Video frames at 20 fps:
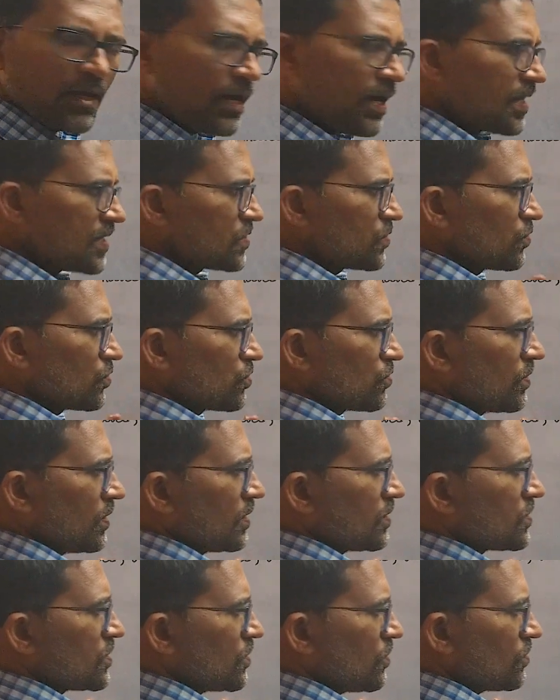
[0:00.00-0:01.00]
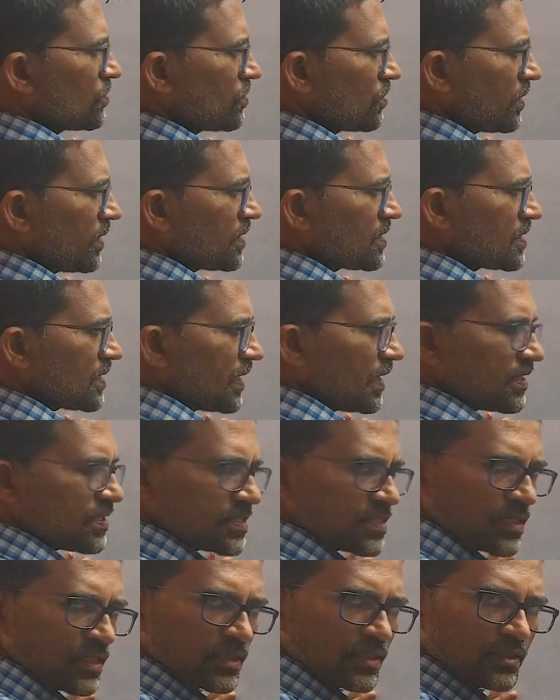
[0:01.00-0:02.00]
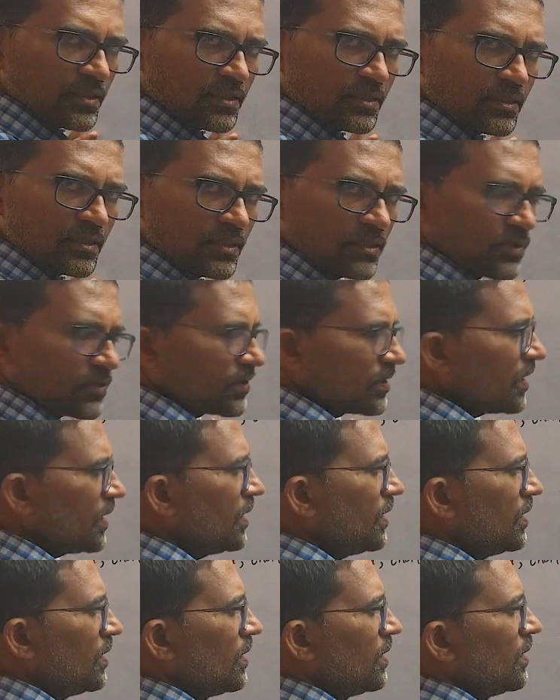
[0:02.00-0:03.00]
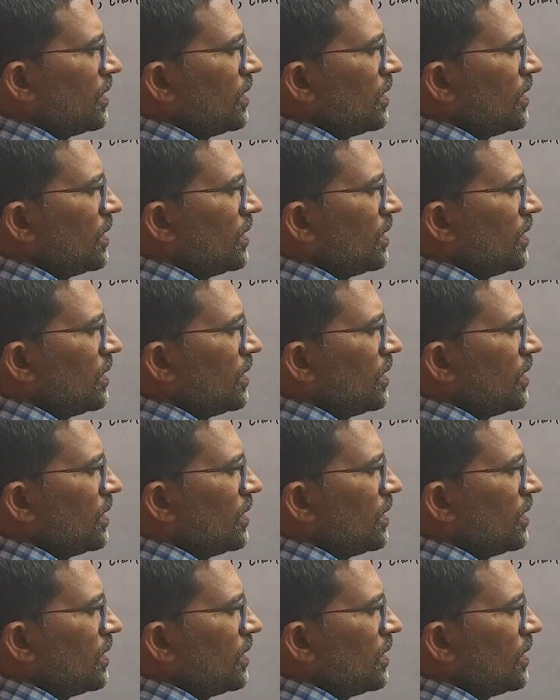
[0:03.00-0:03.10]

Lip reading: As usual, 0 0 gets cancelled. Okay.